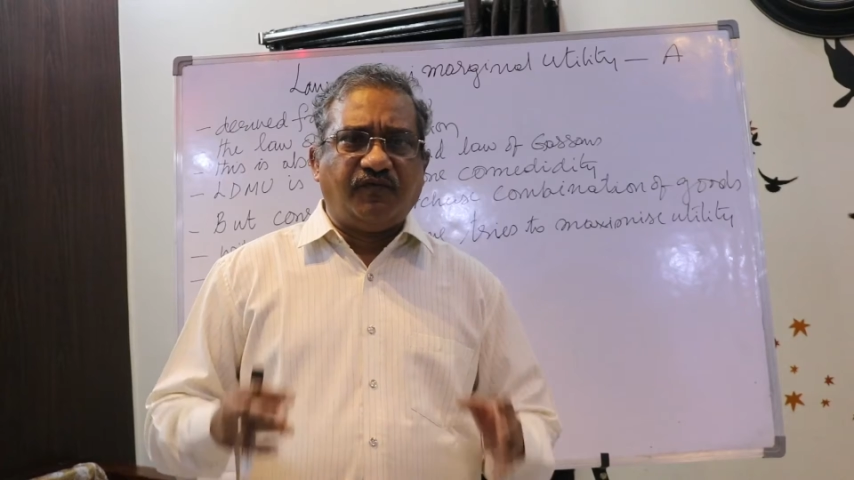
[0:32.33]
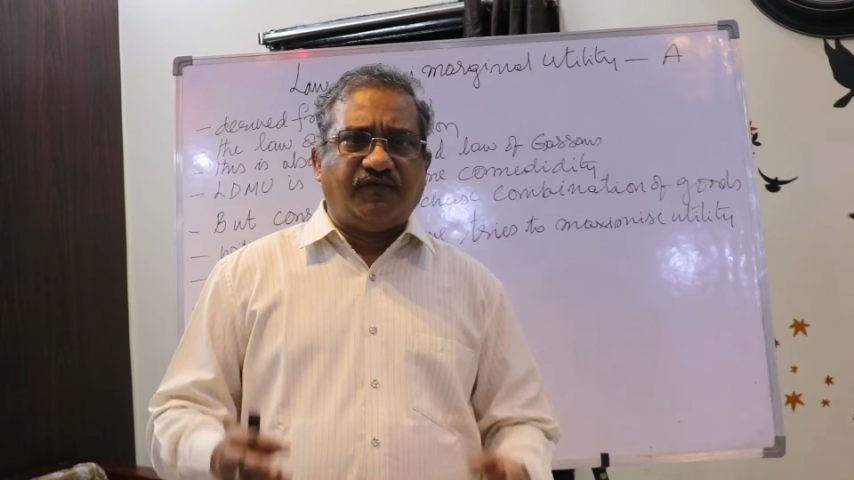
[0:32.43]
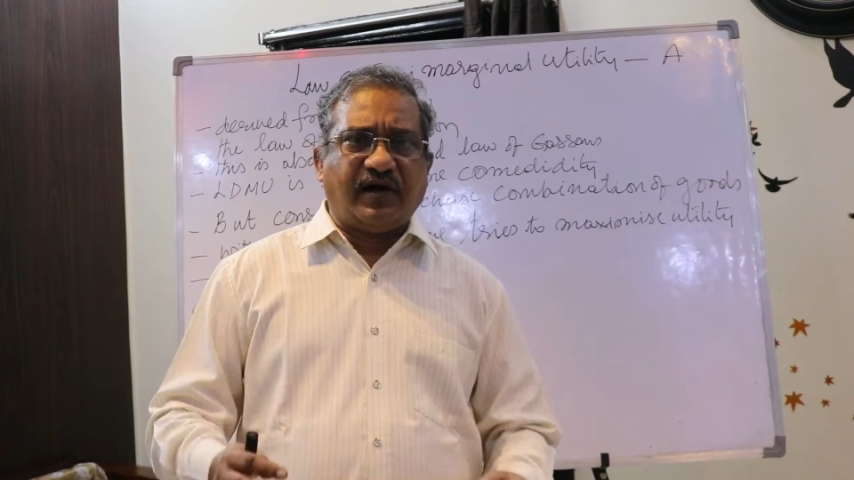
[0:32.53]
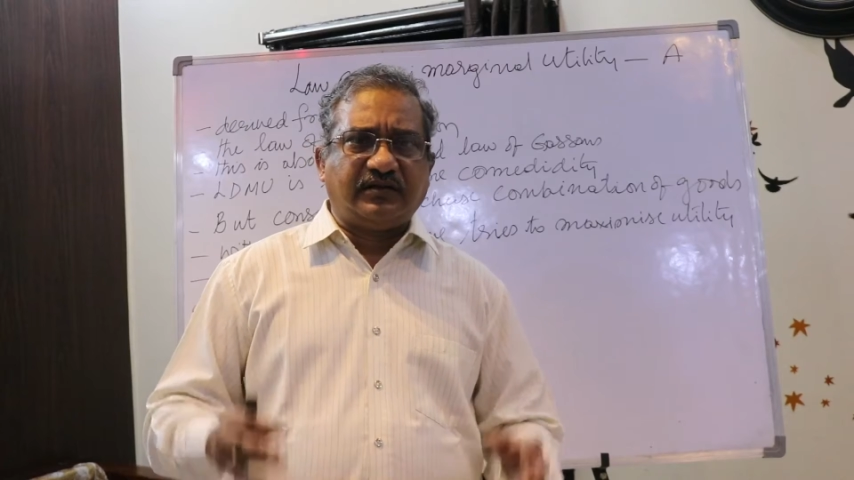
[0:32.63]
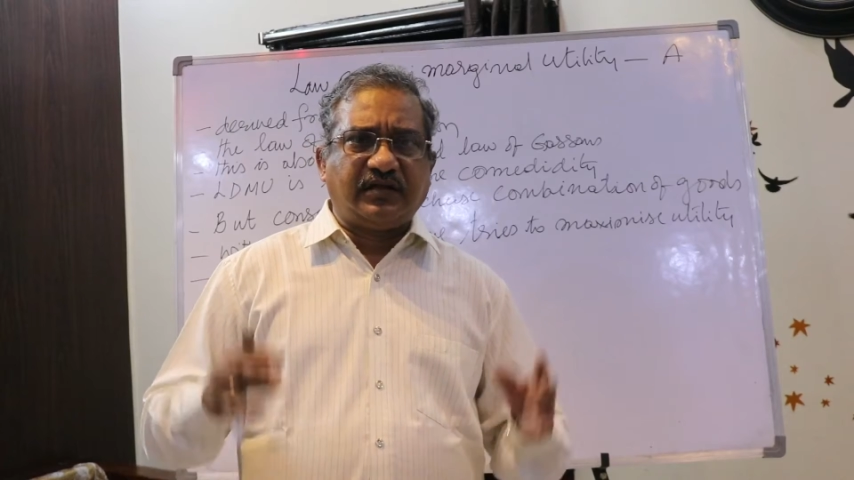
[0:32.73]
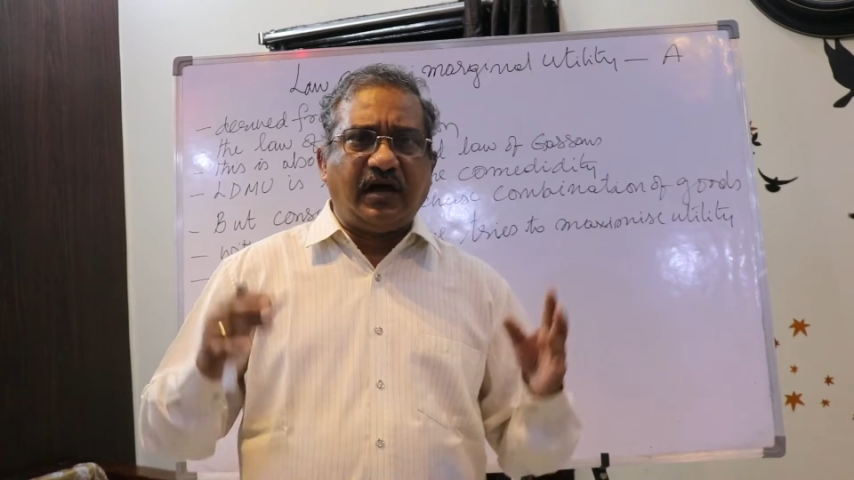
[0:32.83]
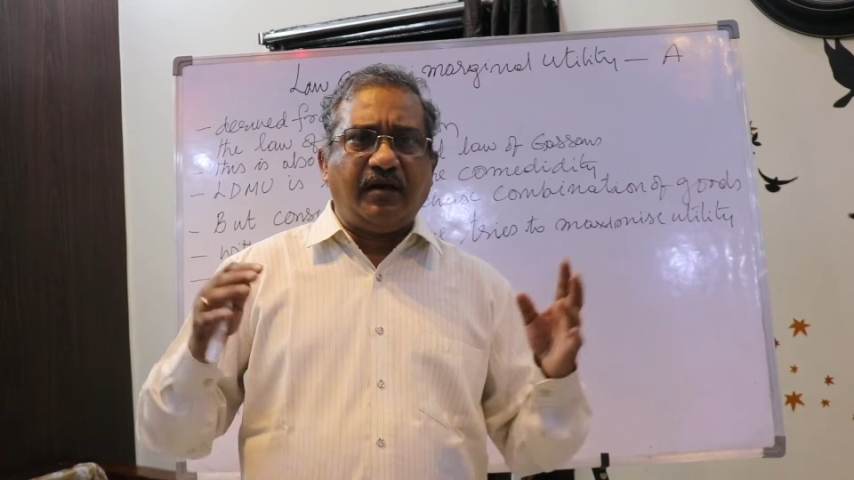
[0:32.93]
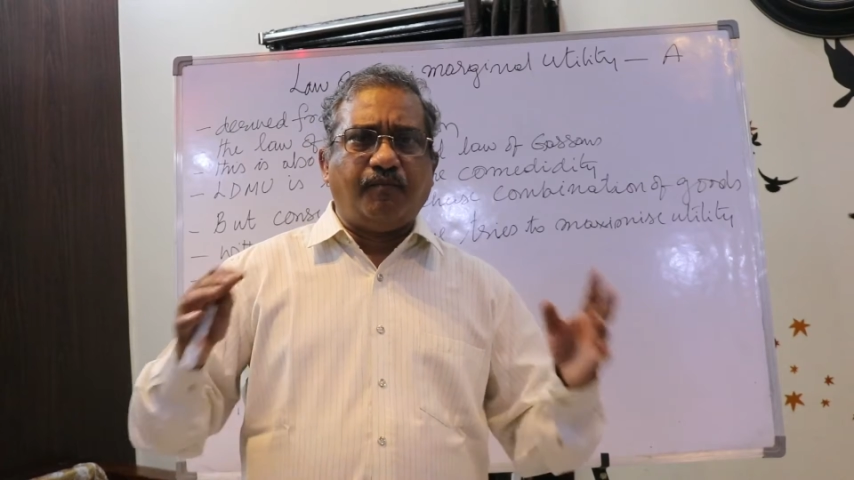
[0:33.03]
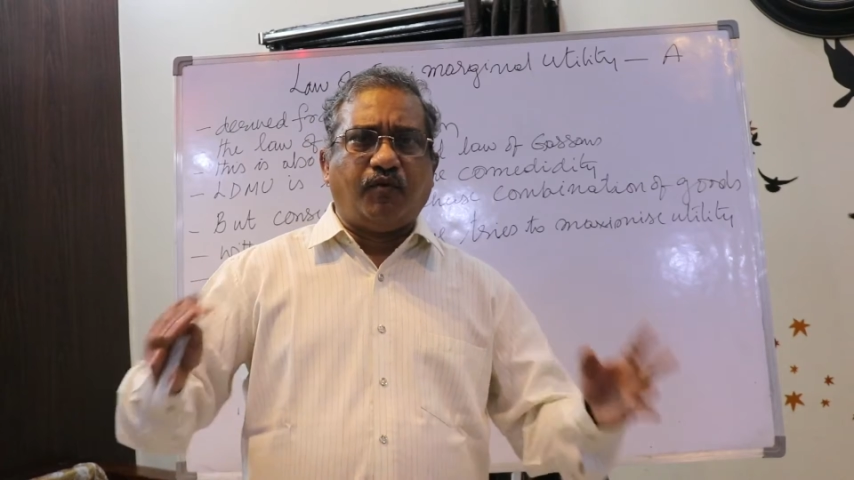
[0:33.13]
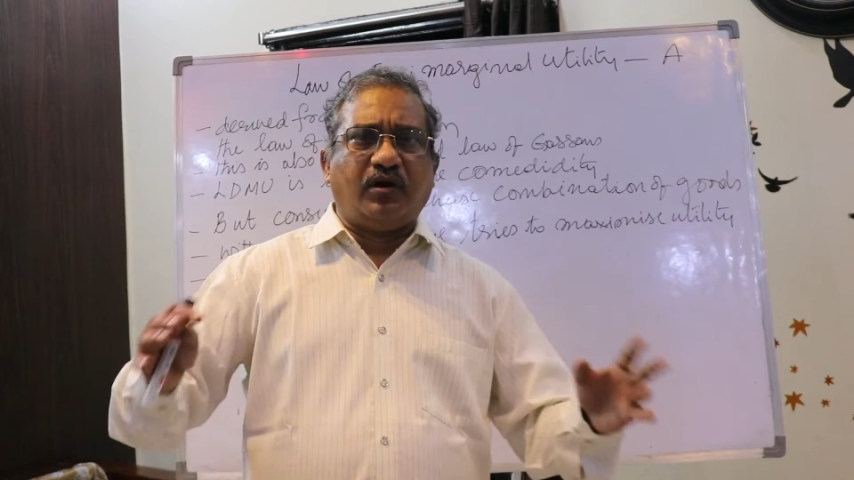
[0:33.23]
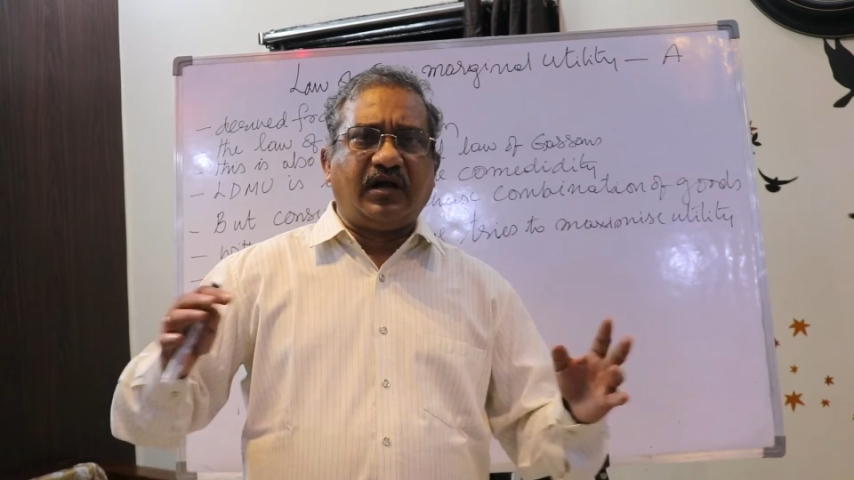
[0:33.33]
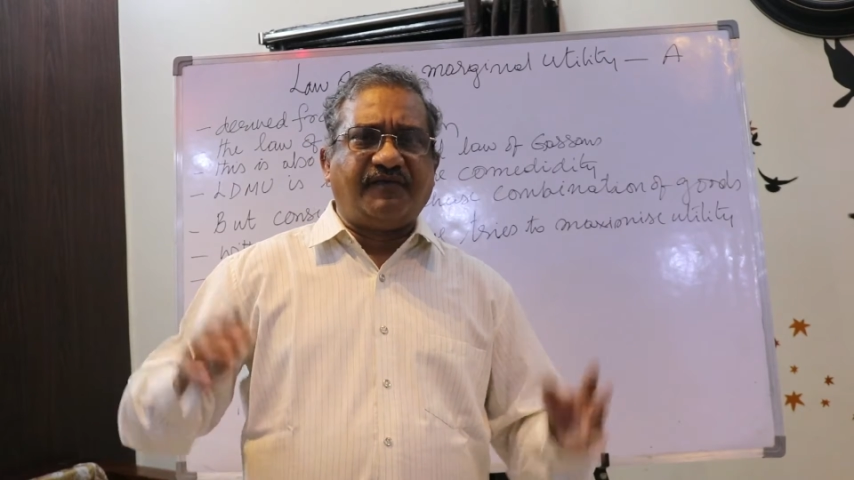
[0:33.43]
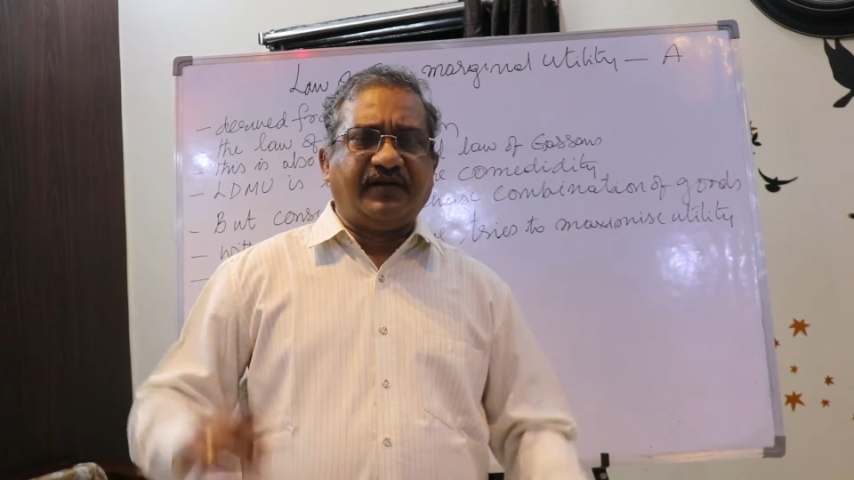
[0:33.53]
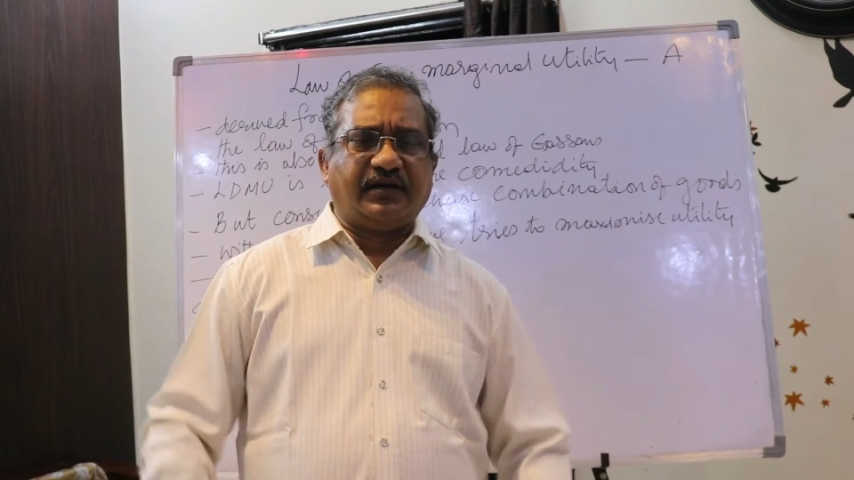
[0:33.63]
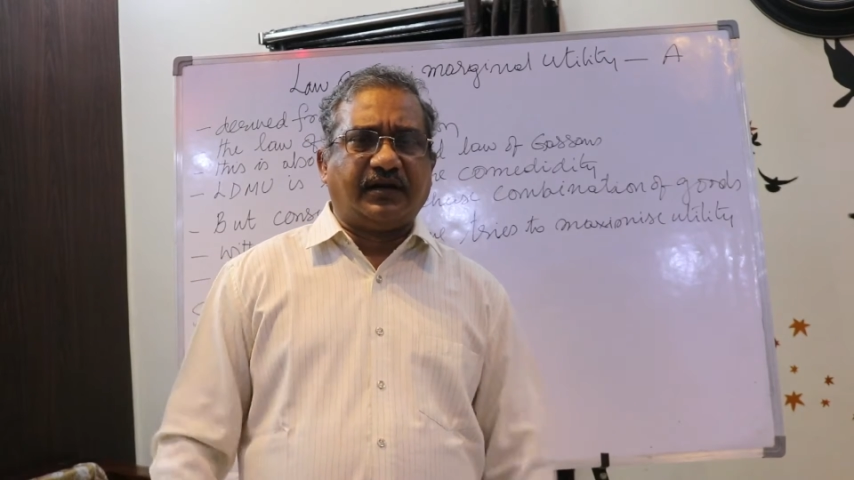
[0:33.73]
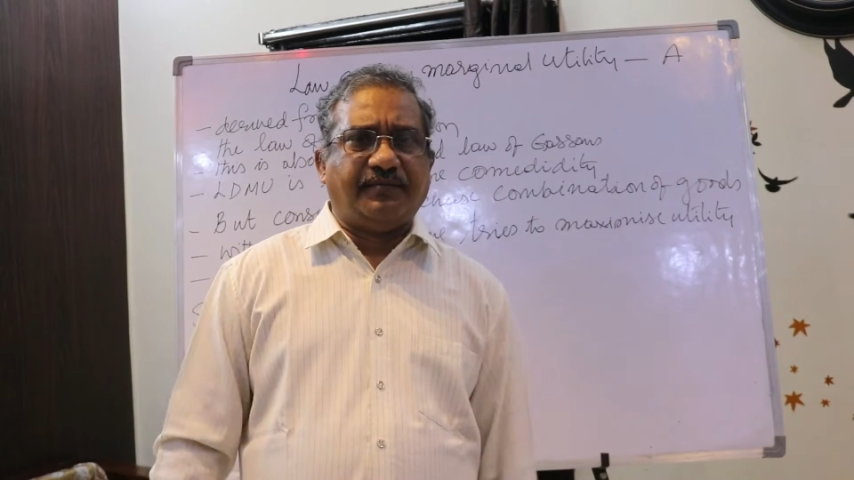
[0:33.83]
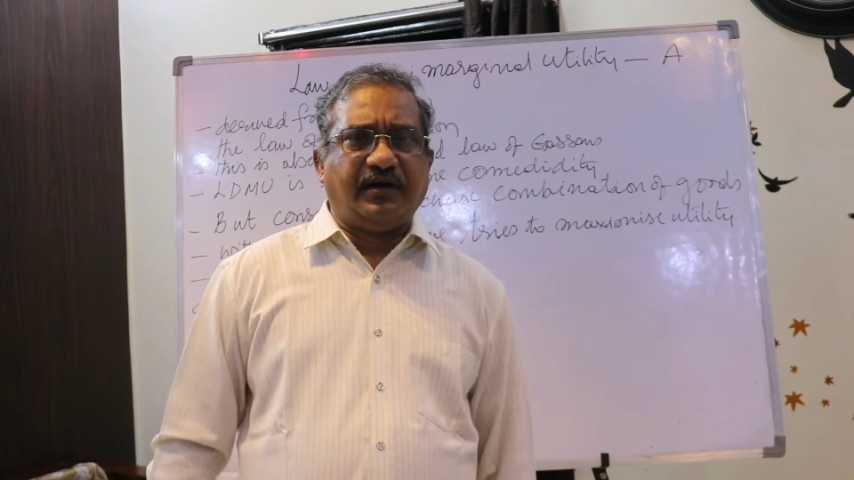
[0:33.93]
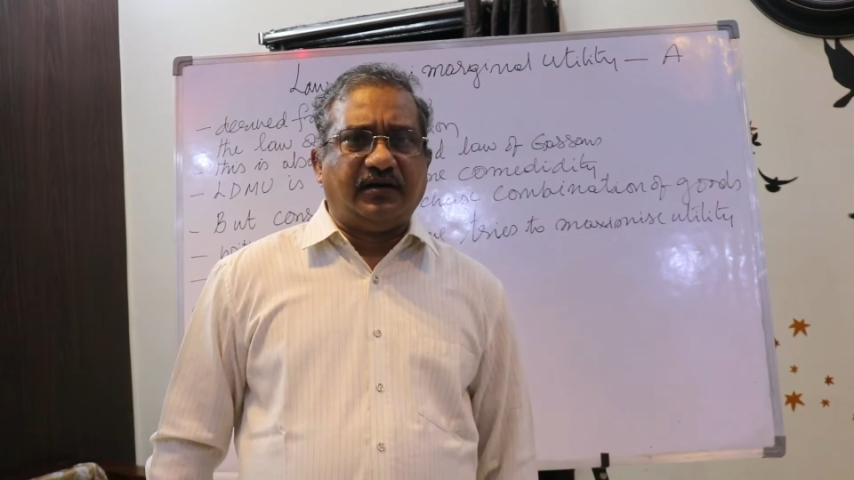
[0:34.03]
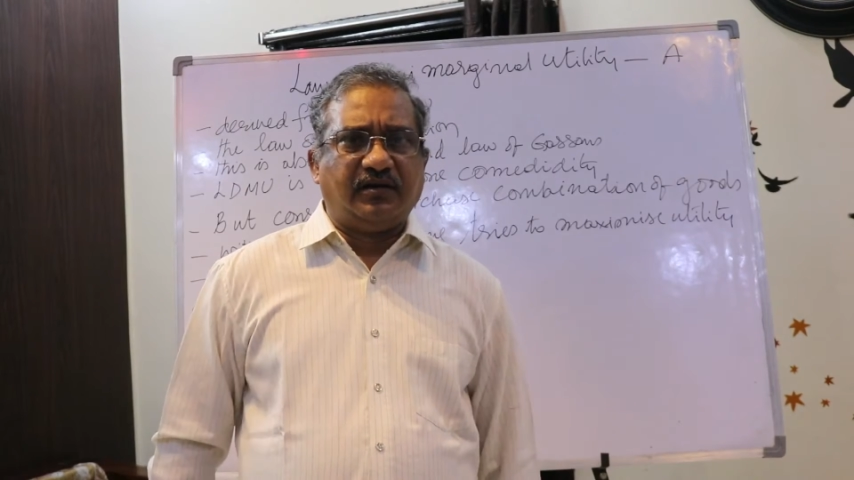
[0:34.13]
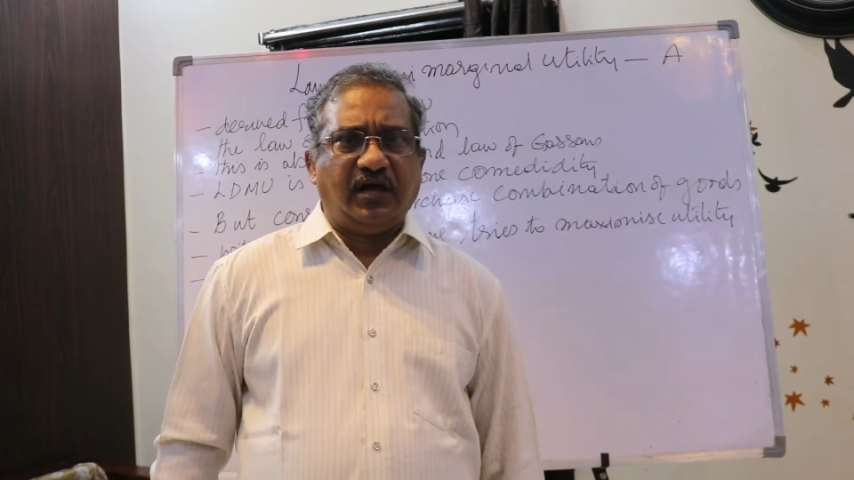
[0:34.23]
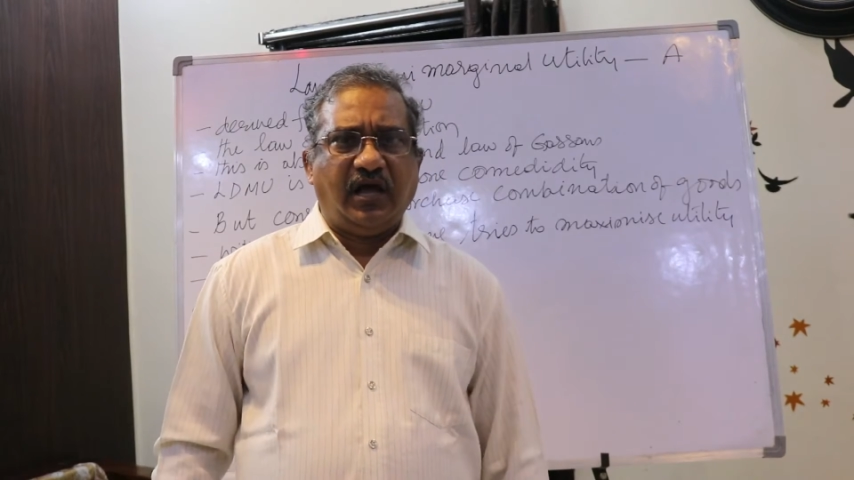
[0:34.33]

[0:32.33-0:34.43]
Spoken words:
for the Board of Intermediate.